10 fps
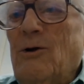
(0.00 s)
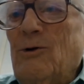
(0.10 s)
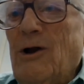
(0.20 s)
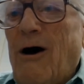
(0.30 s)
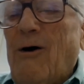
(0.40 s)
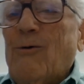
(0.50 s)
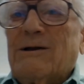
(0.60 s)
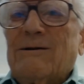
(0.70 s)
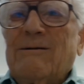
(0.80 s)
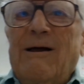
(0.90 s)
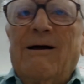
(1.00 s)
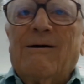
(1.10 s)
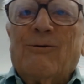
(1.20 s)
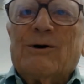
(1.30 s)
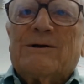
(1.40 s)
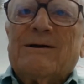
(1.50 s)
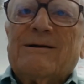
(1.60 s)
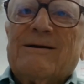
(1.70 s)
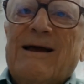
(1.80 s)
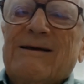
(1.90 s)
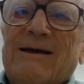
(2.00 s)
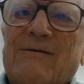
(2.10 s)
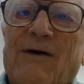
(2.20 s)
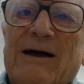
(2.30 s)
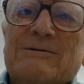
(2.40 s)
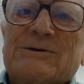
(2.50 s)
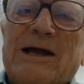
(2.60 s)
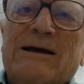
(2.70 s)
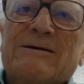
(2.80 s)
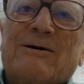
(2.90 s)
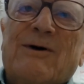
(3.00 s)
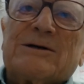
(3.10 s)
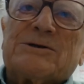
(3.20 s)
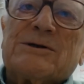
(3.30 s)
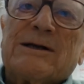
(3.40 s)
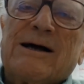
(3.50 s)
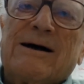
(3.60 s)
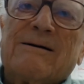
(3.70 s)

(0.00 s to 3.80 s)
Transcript: No, what if I understand your question,